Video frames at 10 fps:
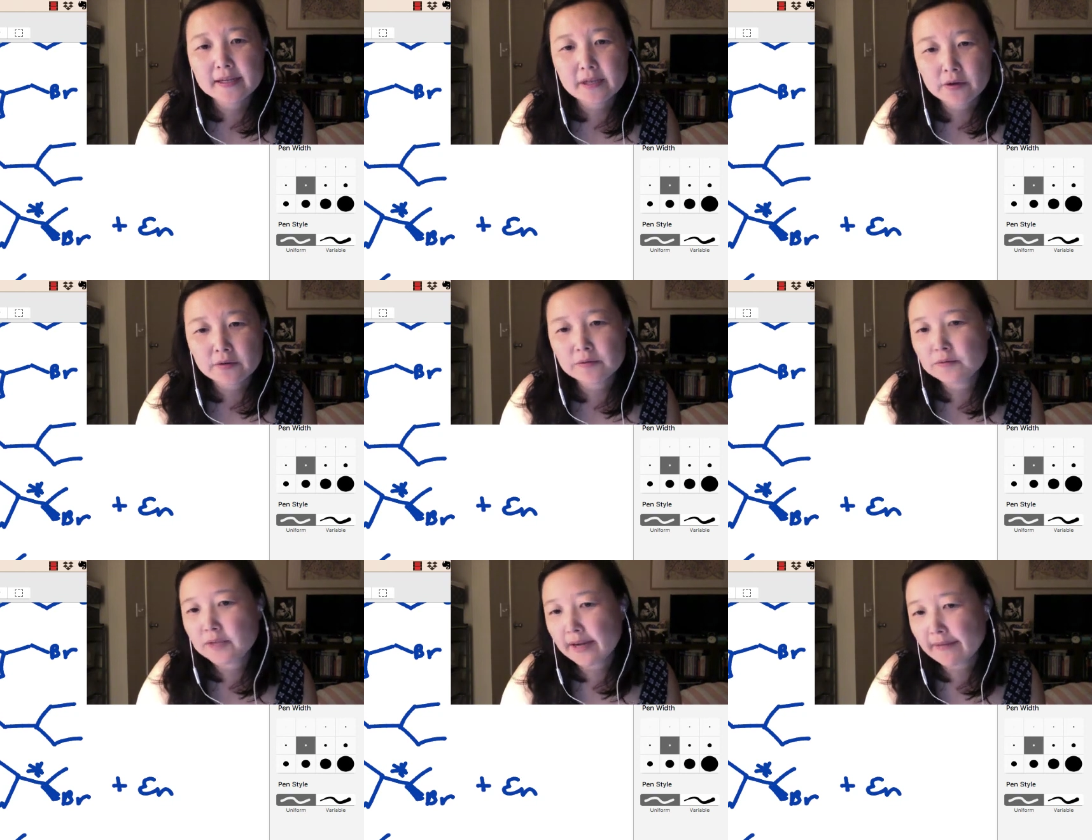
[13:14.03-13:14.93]

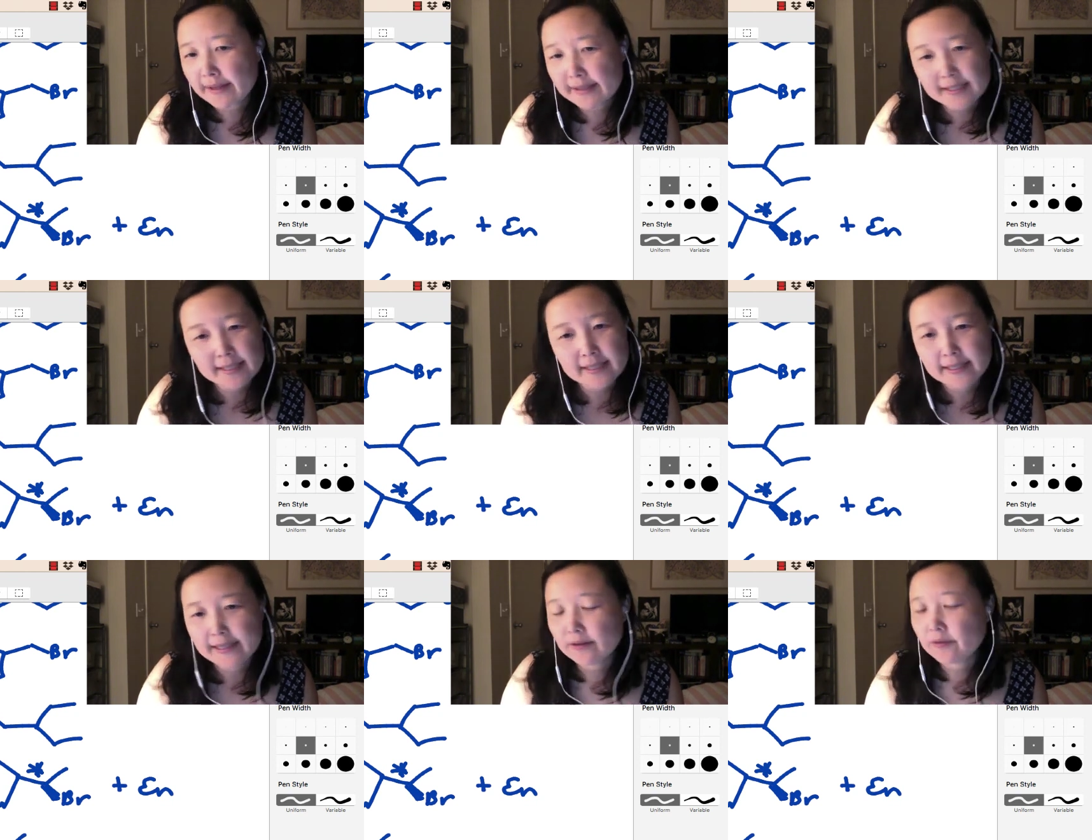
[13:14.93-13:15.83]
No
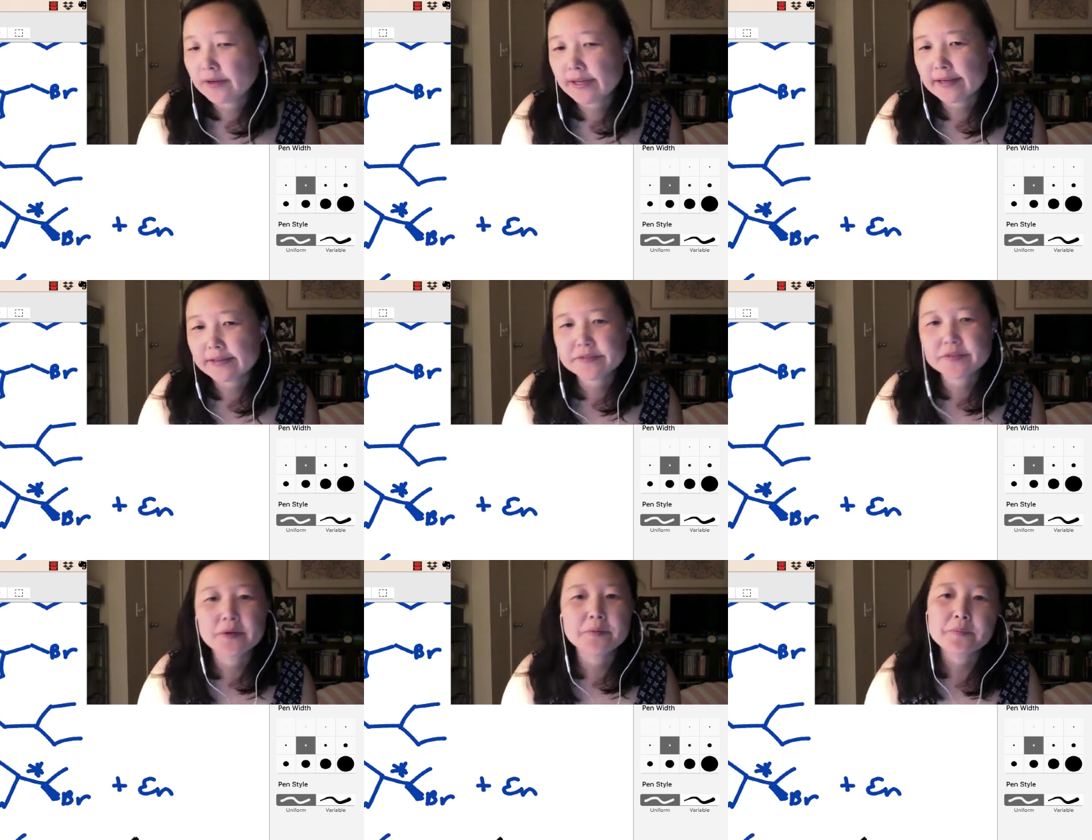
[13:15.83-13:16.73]
chirality here or here.
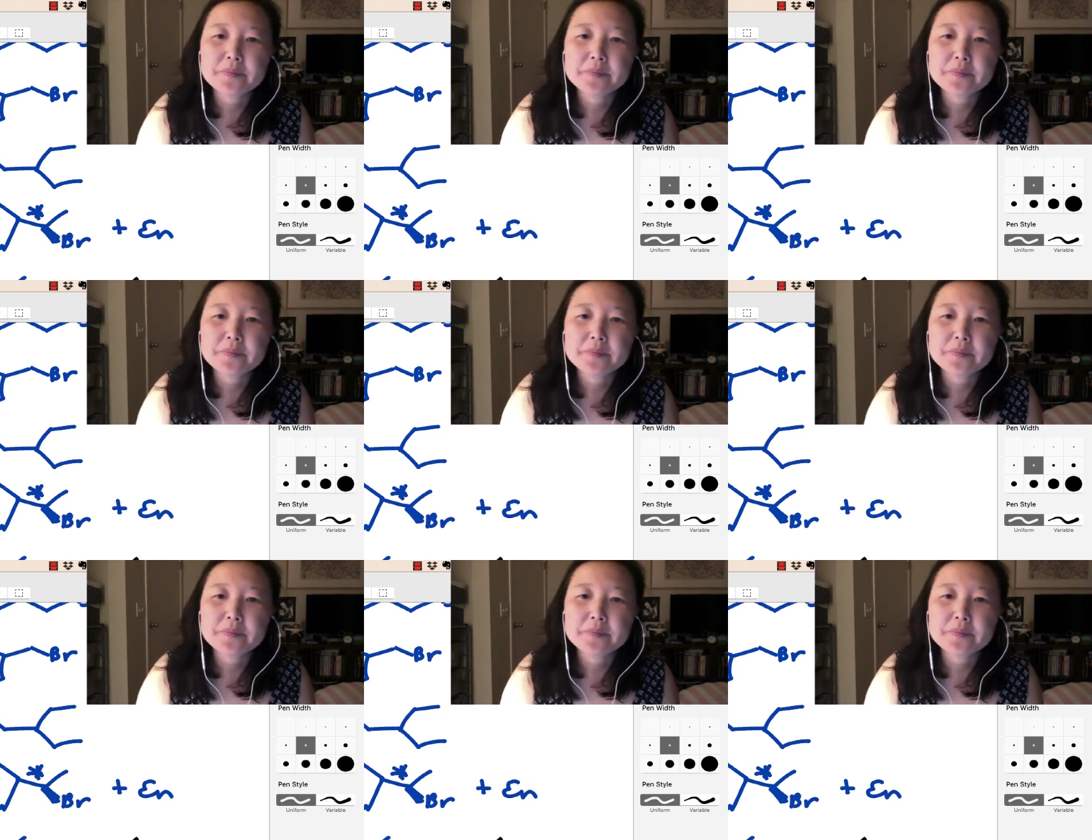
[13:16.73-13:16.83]
So